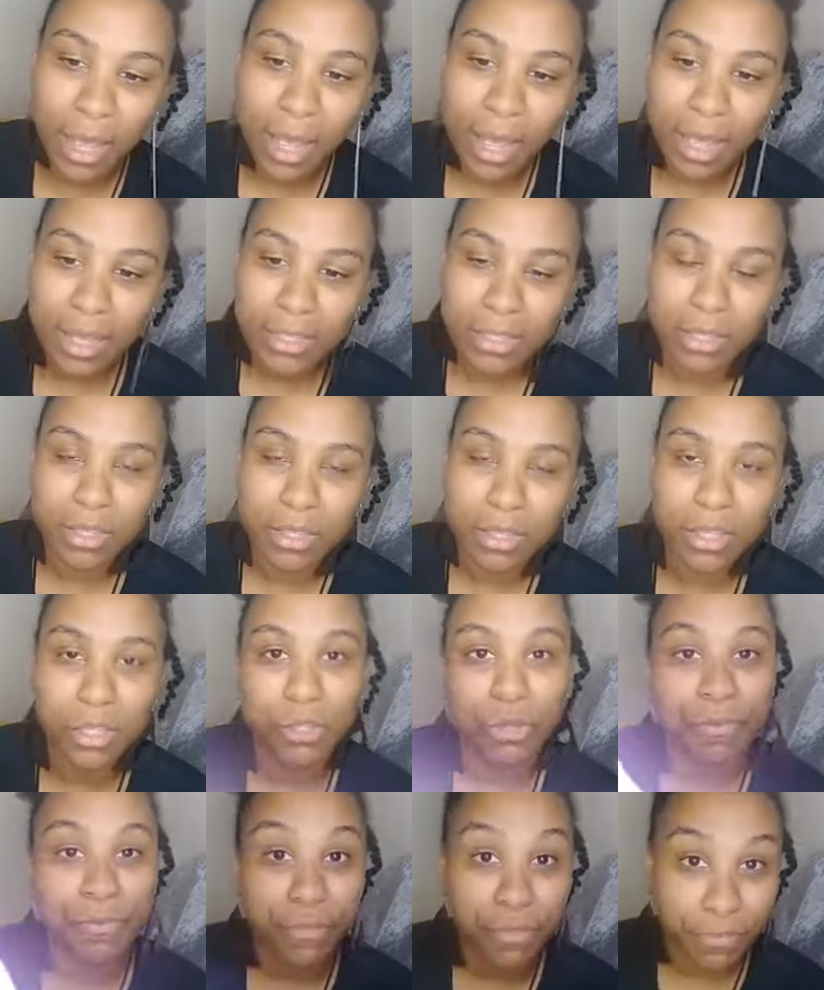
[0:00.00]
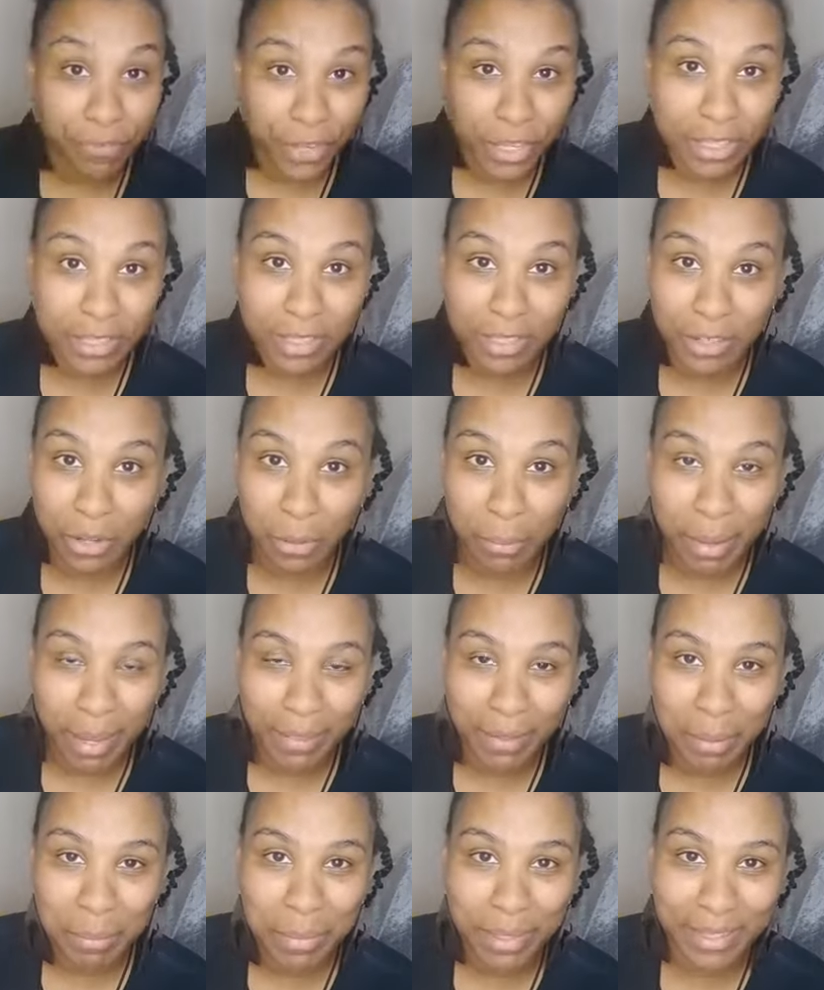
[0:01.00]
so that you're the first to know about
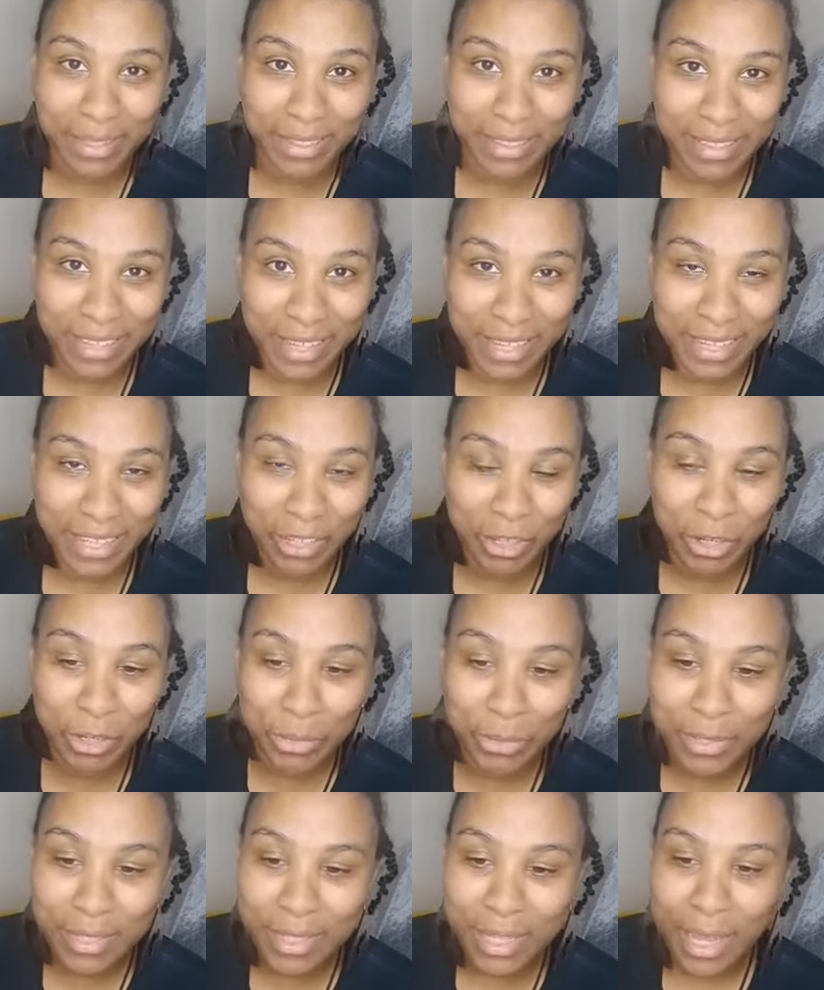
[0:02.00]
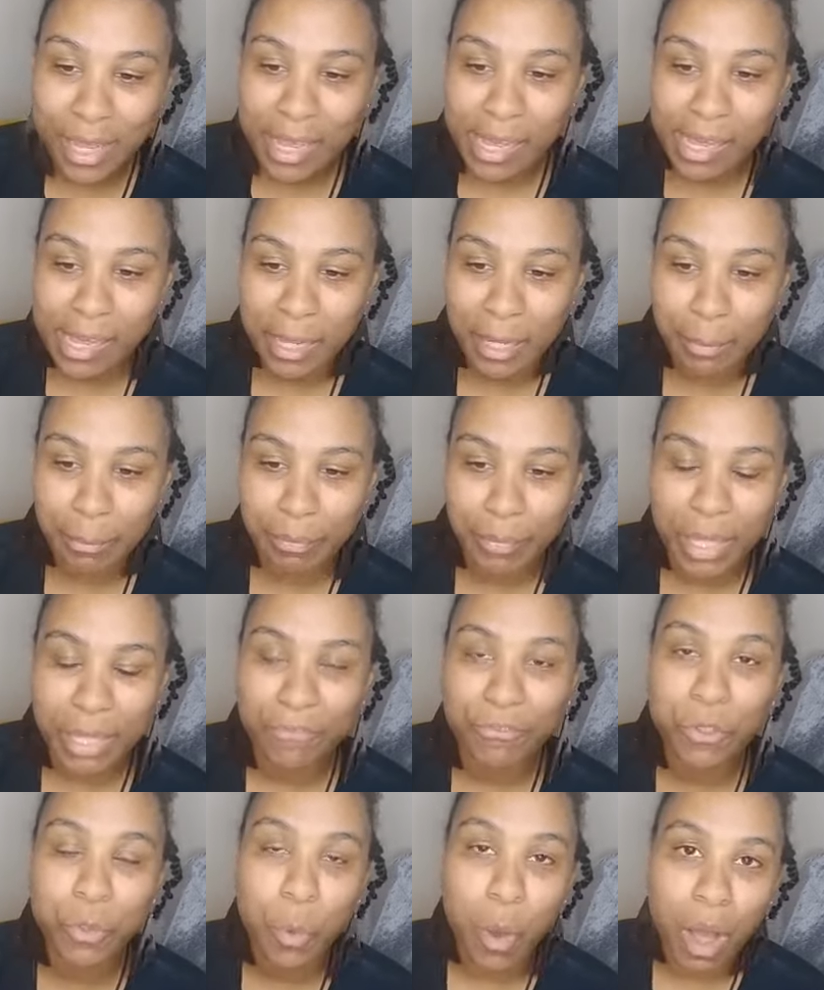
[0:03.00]
that big exciting news.
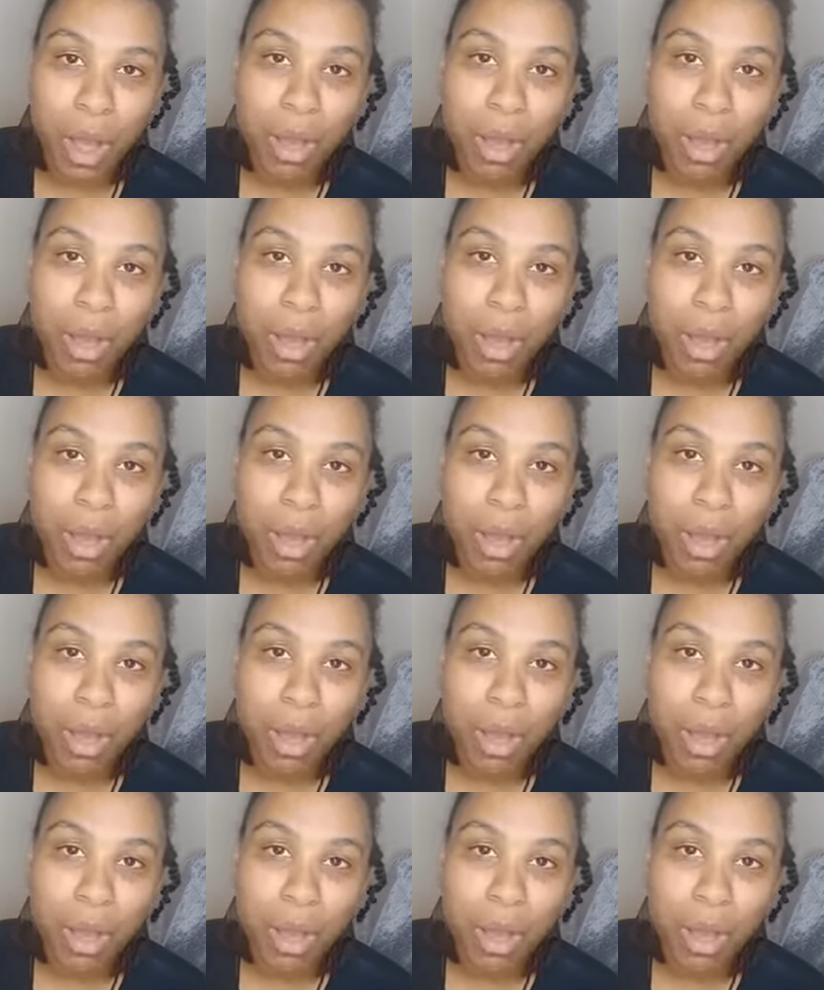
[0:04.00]
If you are